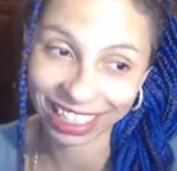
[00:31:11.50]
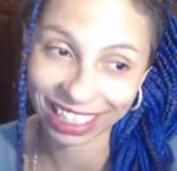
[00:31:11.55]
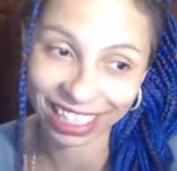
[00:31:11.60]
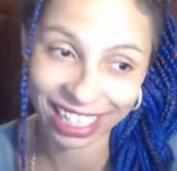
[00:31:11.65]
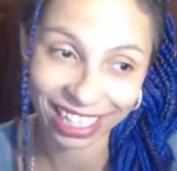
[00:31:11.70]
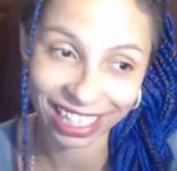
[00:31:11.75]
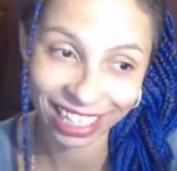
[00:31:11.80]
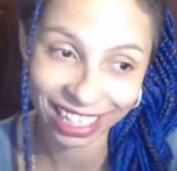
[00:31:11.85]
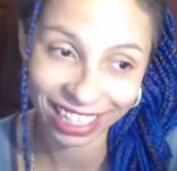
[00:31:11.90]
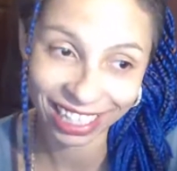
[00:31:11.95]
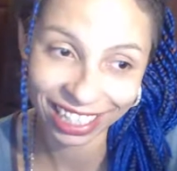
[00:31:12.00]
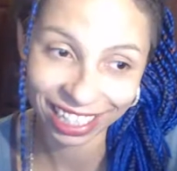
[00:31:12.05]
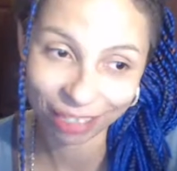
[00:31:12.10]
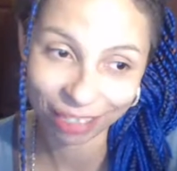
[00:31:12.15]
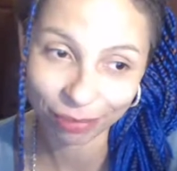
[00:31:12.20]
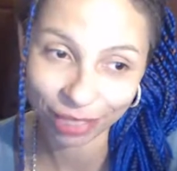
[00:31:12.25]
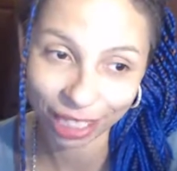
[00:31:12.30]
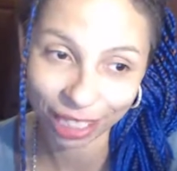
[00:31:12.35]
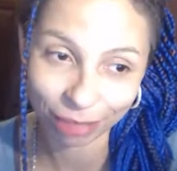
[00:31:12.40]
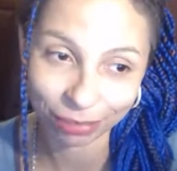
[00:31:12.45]
NI can
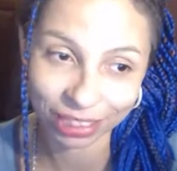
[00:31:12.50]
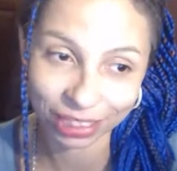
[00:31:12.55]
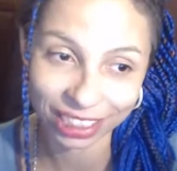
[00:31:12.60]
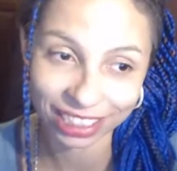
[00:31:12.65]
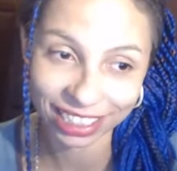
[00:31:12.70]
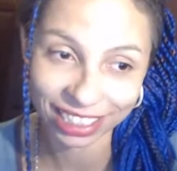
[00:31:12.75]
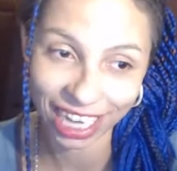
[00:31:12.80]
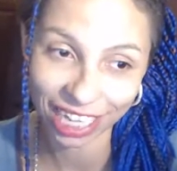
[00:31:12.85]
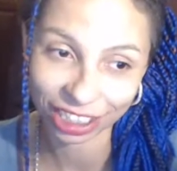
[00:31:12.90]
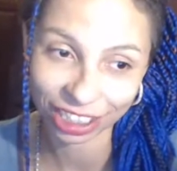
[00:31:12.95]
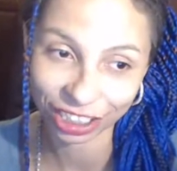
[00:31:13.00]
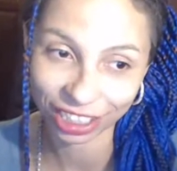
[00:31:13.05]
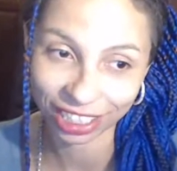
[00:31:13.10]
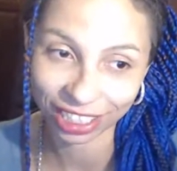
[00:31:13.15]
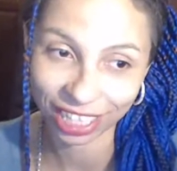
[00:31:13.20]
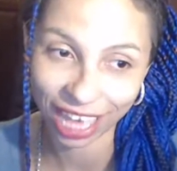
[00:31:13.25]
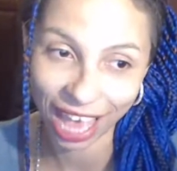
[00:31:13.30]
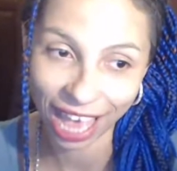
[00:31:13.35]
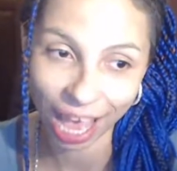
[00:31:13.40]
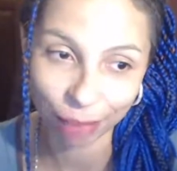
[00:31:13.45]
become detached
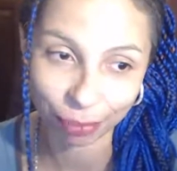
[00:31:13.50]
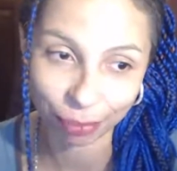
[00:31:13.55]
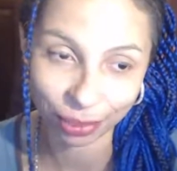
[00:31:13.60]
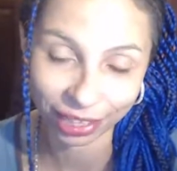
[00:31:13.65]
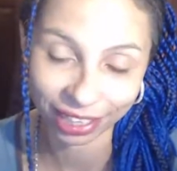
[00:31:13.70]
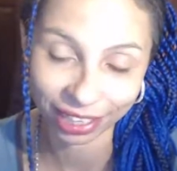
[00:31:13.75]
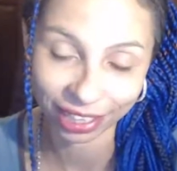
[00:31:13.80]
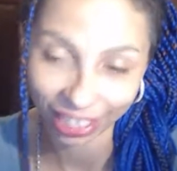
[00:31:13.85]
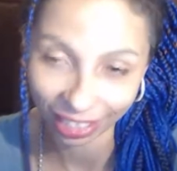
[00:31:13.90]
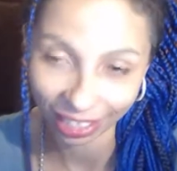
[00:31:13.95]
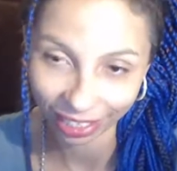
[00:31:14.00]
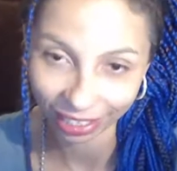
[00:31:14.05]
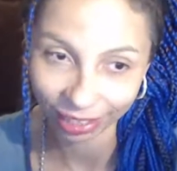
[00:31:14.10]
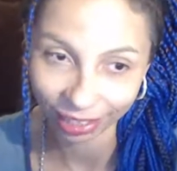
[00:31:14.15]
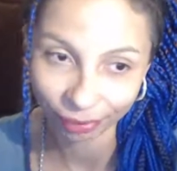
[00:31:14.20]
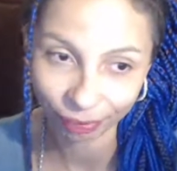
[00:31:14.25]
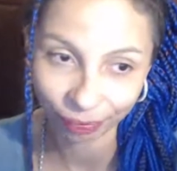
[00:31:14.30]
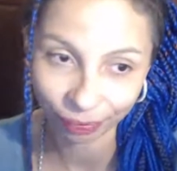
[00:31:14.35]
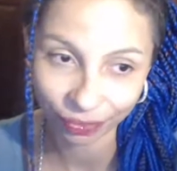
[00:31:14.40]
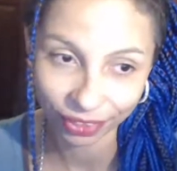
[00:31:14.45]
and apathetic.
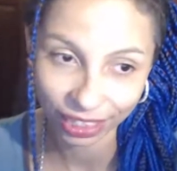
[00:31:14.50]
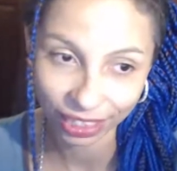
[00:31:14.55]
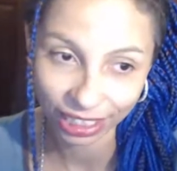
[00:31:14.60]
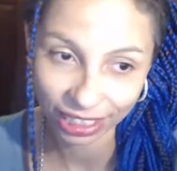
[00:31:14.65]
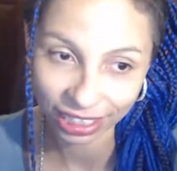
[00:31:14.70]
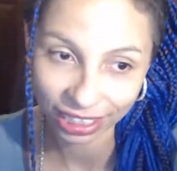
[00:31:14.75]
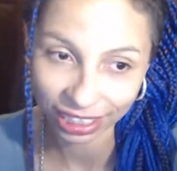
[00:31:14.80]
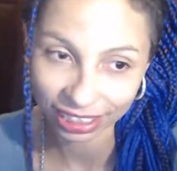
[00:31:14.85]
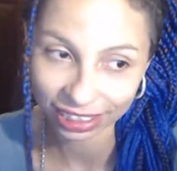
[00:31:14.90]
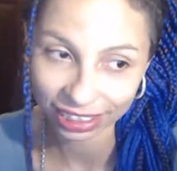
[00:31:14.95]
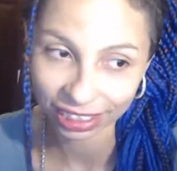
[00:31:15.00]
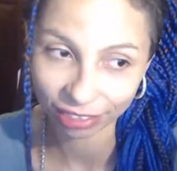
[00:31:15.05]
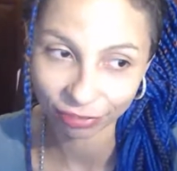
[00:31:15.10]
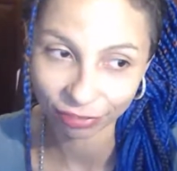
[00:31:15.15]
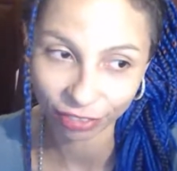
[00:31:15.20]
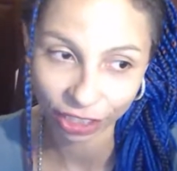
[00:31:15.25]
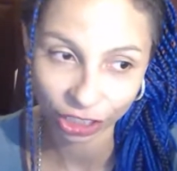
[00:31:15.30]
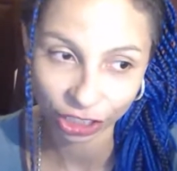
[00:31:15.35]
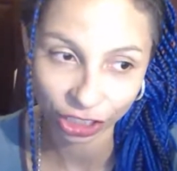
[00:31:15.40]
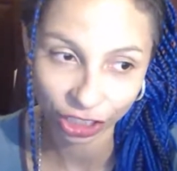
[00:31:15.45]
It needs
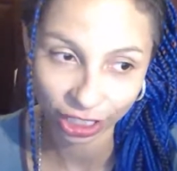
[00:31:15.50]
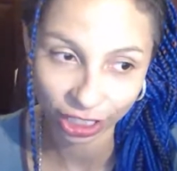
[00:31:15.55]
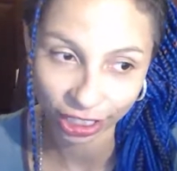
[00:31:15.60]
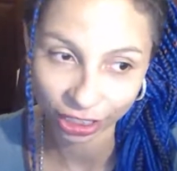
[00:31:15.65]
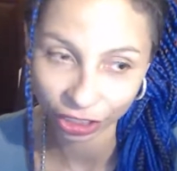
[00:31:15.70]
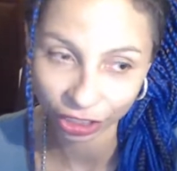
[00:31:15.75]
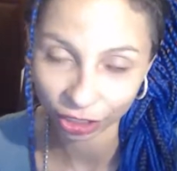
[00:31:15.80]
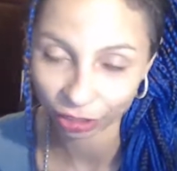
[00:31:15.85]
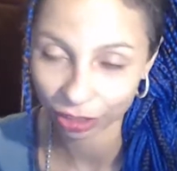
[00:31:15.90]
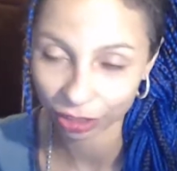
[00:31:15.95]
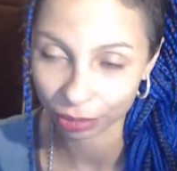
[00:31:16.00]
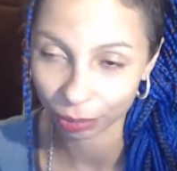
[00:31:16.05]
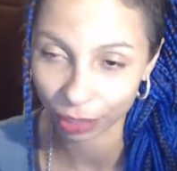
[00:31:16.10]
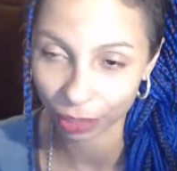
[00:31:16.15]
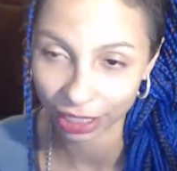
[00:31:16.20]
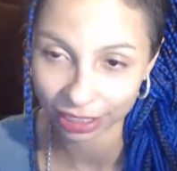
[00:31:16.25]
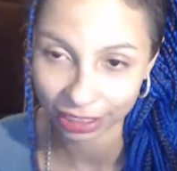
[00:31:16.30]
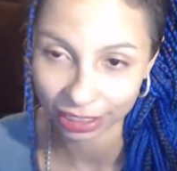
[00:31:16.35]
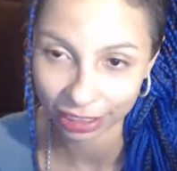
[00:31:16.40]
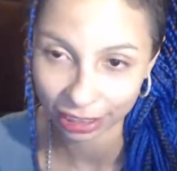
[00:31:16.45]
adventure and new
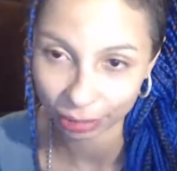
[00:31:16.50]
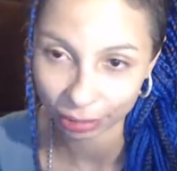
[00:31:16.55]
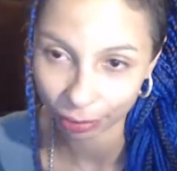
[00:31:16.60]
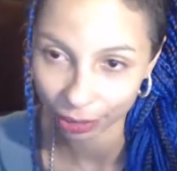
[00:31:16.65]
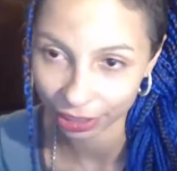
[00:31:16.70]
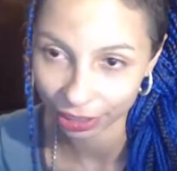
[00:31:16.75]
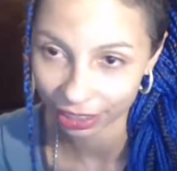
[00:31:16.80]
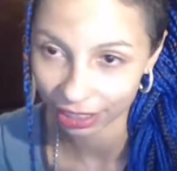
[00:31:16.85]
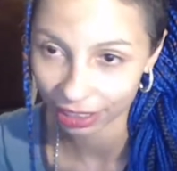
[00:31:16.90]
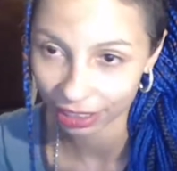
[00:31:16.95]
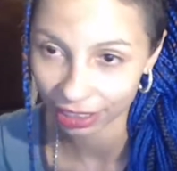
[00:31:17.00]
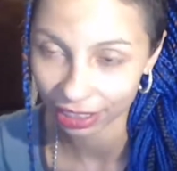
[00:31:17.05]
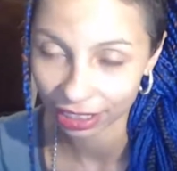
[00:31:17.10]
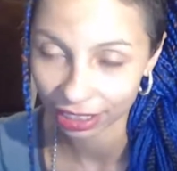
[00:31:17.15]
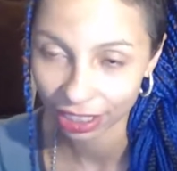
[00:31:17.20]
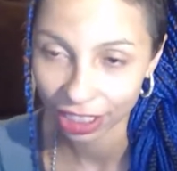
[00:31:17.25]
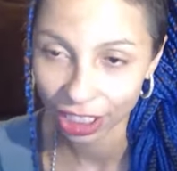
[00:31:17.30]
surprising experiences.